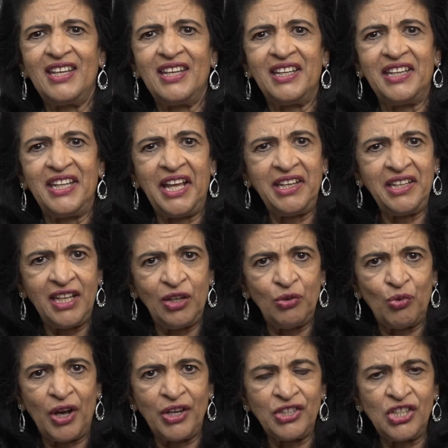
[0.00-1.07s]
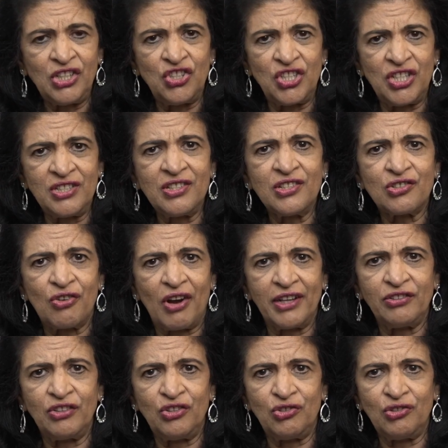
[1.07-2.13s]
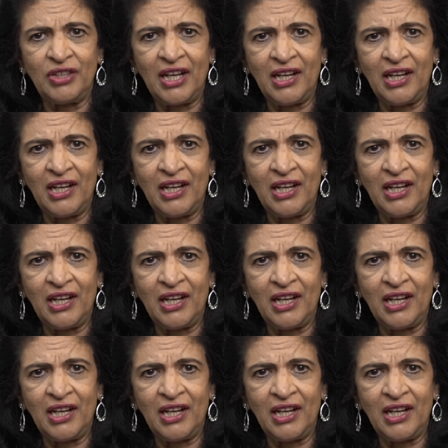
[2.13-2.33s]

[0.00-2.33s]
Then inviting Jesus Christ into their